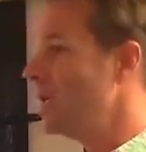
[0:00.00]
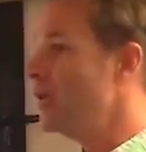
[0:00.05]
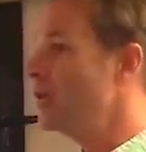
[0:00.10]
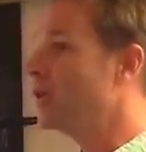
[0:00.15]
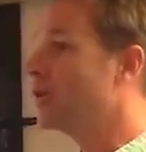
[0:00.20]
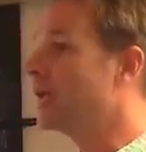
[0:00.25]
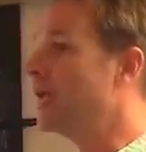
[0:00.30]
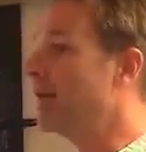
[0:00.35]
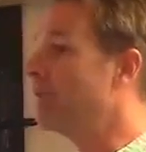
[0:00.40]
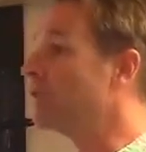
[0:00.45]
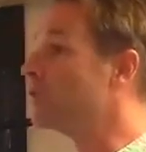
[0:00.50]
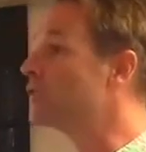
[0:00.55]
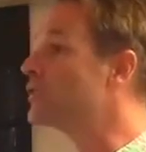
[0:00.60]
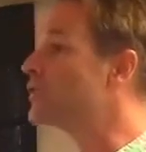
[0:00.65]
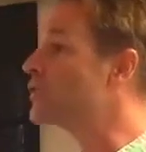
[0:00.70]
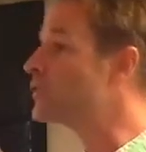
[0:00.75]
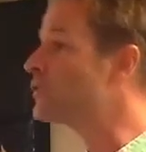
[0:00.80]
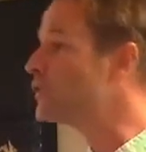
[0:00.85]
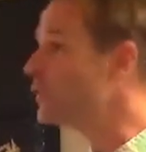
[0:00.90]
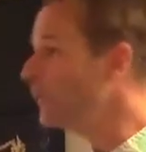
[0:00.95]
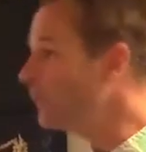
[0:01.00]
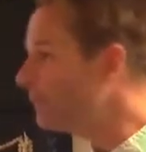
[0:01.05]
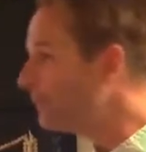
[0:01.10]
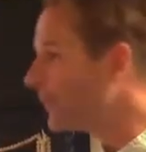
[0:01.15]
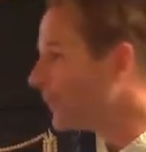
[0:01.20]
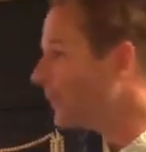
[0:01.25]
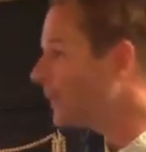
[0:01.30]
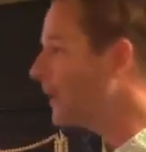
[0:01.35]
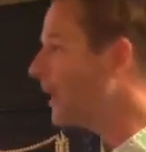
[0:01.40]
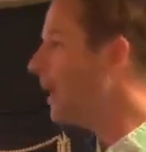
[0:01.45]
You're going to have a
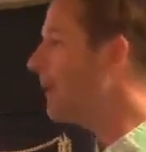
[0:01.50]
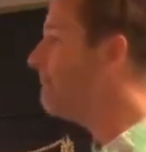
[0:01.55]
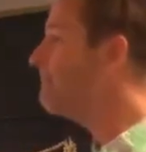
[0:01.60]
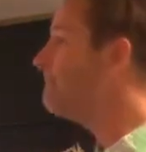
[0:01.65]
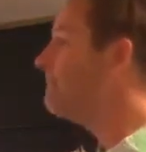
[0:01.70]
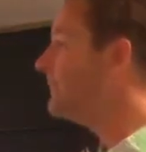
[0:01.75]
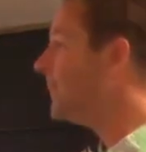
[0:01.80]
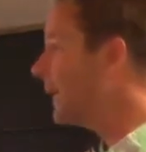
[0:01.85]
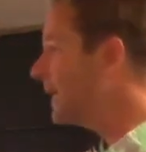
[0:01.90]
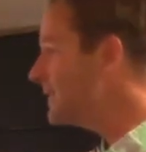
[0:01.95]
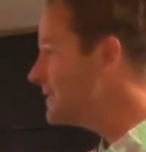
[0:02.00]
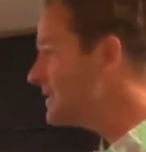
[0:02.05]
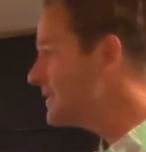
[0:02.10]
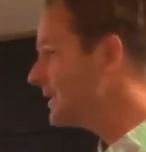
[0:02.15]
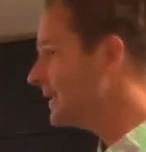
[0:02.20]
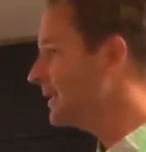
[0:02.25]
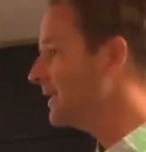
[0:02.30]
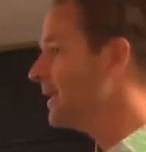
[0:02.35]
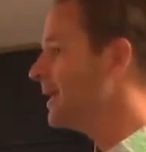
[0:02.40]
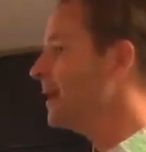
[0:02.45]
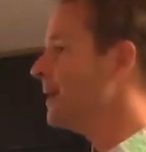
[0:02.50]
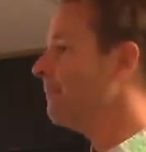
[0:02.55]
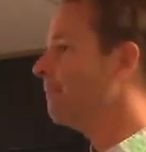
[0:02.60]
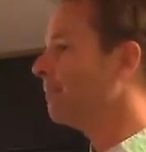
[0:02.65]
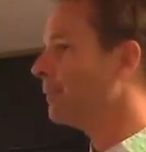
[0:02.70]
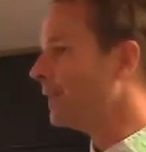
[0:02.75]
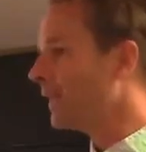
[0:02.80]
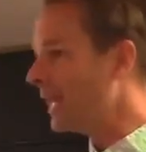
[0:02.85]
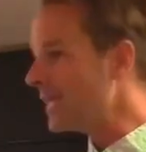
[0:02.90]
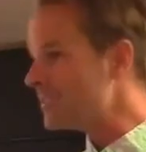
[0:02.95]
super abundant
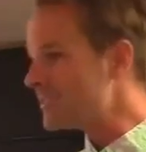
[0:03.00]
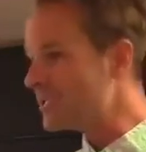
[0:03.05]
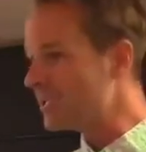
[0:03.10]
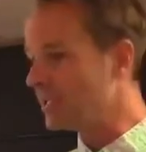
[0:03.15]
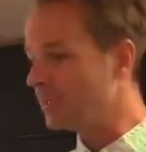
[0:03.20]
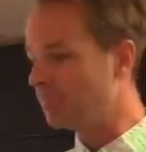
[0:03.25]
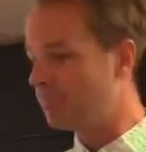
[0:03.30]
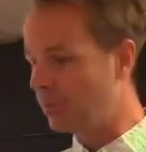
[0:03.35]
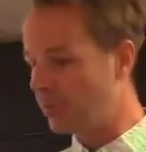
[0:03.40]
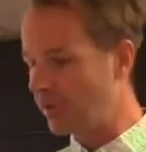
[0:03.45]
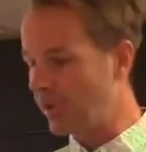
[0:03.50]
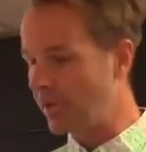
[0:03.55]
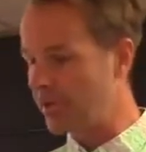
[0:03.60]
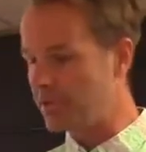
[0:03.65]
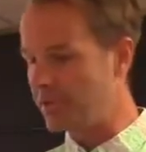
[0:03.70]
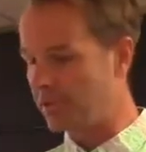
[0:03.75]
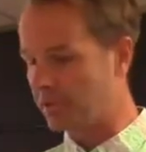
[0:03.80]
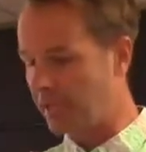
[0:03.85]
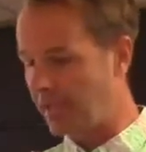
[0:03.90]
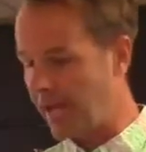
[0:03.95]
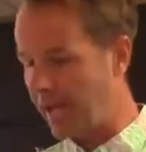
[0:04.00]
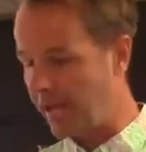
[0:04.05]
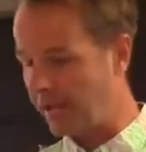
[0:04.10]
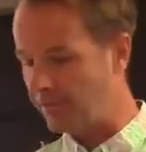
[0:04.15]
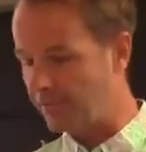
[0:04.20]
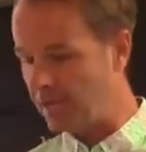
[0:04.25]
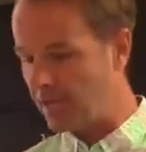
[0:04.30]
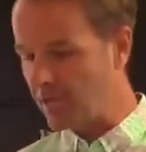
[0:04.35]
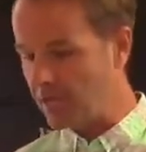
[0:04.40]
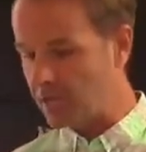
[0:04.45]
blessing put onto your
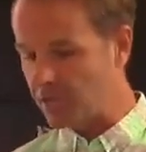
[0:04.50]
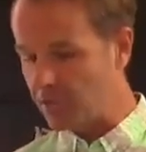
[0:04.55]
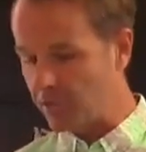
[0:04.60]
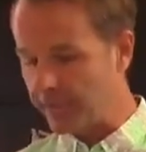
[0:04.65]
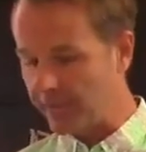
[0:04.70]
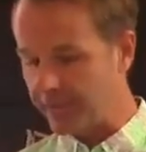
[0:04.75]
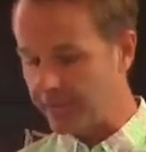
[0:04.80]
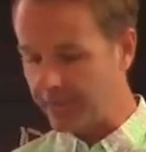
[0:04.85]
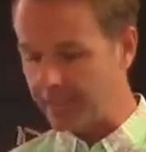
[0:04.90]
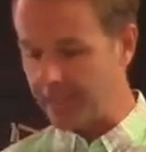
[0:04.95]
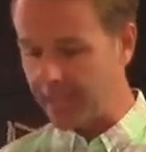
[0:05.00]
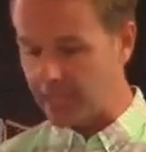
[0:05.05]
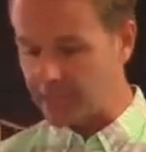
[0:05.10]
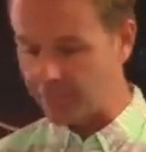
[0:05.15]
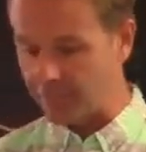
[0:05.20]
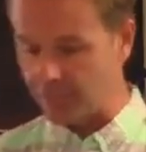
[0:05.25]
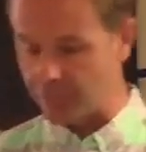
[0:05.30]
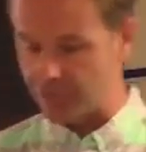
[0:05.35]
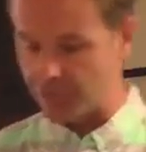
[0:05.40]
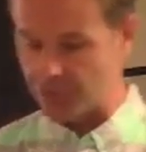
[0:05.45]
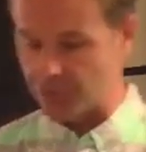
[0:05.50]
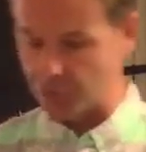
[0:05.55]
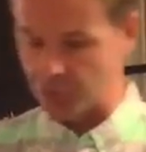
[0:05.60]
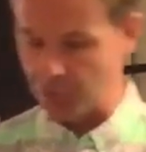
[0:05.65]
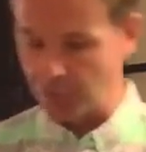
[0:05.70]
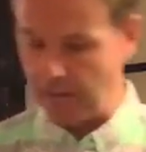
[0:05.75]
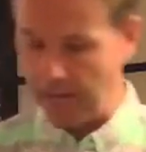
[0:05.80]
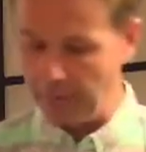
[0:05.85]
life so that the next verse is true.